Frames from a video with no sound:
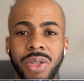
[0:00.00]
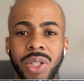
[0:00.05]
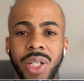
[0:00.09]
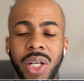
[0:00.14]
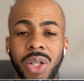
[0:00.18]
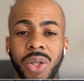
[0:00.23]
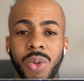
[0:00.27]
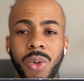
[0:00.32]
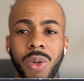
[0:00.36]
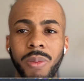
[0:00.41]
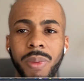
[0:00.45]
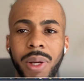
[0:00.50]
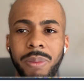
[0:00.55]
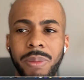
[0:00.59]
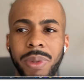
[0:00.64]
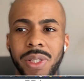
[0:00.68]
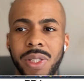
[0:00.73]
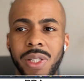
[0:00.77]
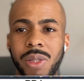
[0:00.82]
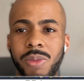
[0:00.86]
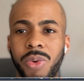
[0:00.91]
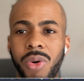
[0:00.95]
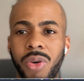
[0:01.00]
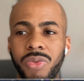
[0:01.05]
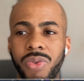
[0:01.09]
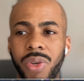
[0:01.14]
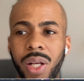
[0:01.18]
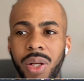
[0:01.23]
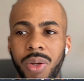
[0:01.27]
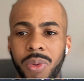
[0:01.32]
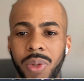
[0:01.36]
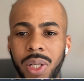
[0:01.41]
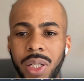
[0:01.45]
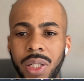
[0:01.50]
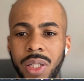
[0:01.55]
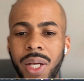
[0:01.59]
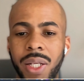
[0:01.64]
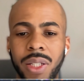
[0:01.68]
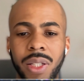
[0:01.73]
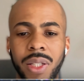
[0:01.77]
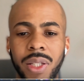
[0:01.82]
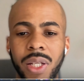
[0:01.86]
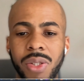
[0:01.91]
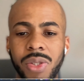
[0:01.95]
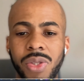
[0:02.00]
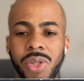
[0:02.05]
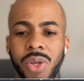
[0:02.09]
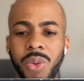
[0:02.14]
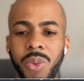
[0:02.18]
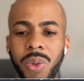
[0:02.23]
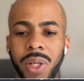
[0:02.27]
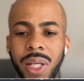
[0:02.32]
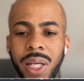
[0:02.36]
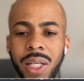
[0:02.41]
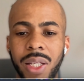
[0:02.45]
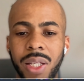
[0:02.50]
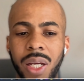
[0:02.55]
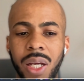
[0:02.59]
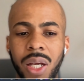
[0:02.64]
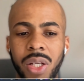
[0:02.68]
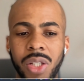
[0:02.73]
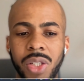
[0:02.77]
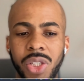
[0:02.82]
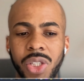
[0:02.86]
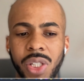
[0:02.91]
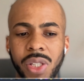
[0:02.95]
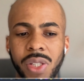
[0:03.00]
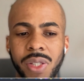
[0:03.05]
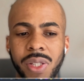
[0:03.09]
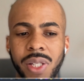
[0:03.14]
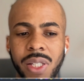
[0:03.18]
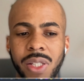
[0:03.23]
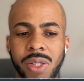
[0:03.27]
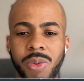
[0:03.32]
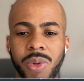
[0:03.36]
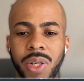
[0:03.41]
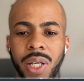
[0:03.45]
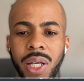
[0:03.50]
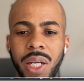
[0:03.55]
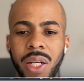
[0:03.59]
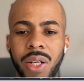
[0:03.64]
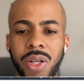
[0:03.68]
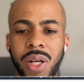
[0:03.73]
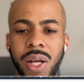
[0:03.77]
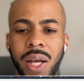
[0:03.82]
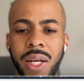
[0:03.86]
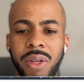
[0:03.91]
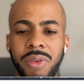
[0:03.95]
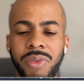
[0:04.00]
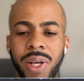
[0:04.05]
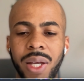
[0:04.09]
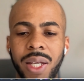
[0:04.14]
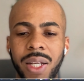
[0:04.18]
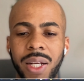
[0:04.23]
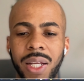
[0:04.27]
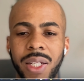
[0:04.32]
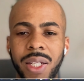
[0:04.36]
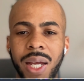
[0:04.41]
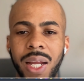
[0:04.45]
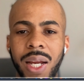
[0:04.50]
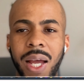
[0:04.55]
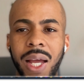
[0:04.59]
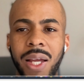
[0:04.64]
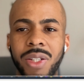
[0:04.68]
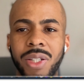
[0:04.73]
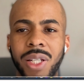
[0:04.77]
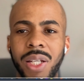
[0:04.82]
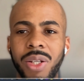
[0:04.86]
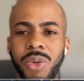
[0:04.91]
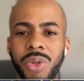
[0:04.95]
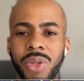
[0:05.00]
to their Google My Business profile, right? There's no link. Just this one here, and if I click that, in